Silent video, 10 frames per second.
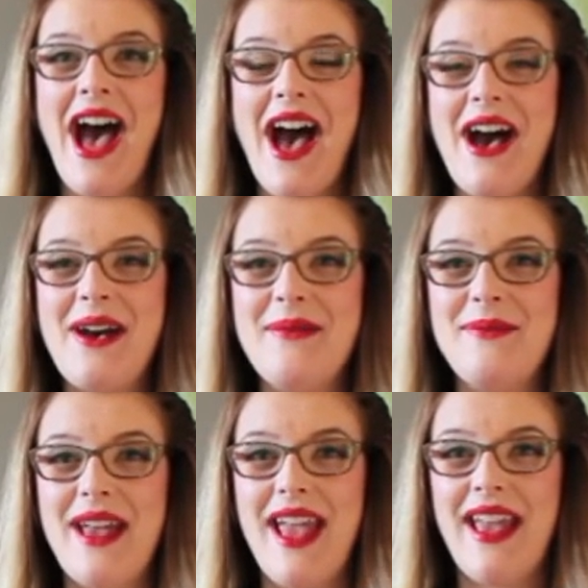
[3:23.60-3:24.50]

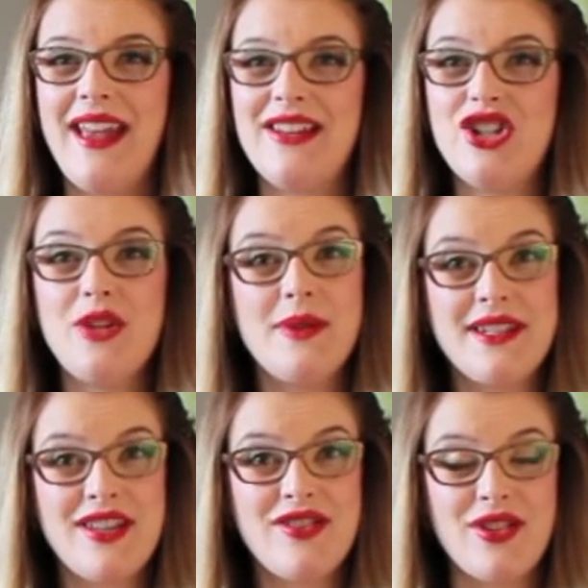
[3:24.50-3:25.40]
And she was
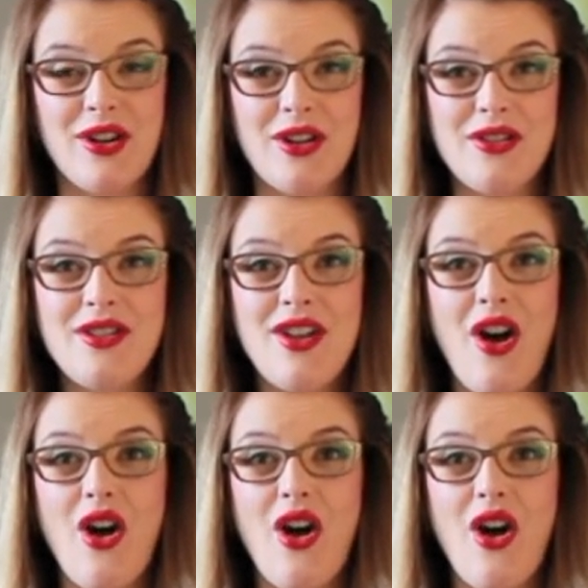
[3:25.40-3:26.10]
concerned.